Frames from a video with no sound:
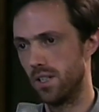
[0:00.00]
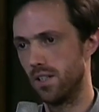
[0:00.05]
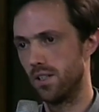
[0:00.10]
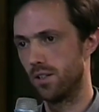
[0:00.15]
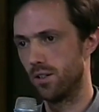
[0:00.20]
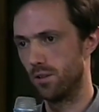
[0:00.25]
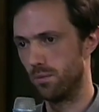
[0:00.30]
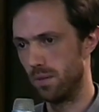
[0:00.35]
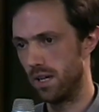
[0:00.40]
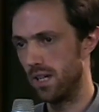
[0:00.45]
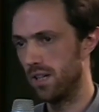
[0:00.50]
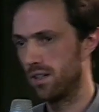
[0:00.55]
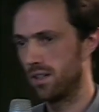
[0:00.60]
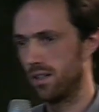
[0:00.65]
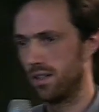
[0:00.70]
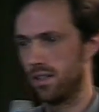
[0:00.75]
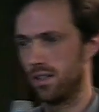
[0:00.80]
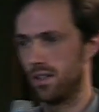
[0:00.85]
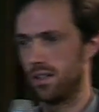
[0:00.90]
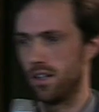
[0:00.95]
could make,
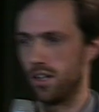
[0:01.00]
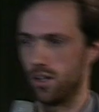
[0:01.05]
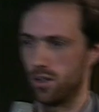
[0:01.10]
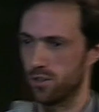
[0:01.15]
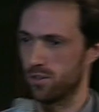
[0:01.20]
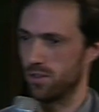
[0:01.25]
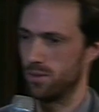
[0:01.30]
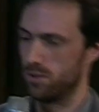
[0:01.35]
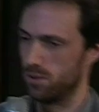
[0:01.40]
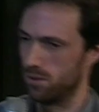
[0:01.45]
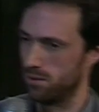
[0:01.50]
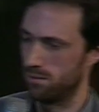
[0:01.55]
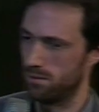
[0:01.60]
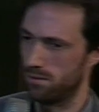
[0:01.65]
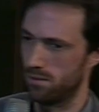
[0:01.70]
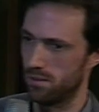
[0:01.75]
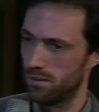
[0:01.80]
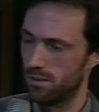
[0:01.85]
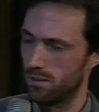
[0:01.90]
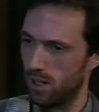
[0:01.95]
and Oxfam do
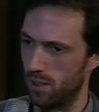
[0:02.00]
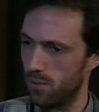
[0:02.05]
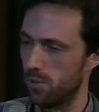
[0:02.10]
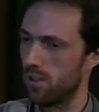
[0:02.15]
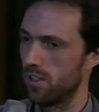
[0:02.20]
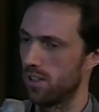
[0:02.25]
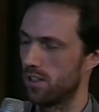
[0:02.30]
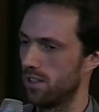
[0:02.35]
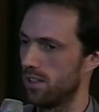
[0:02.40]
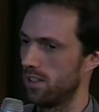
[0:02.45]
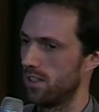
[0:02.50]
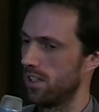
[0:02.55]
great work,